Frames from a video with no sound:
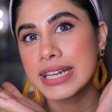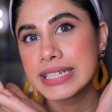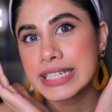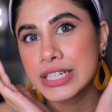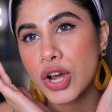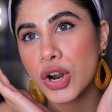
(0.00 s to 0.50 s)

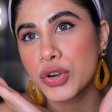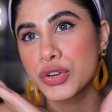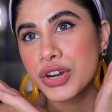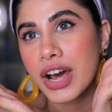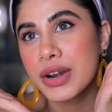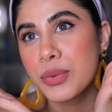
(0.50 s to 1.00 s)
It did not
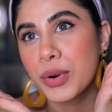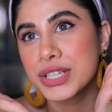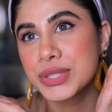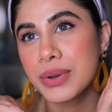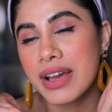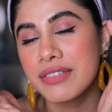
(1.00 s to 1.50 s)
run
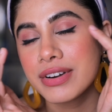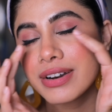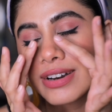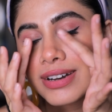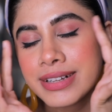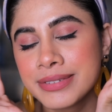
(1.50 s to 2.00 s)

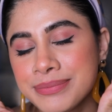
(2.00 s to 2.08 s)
whatsoever.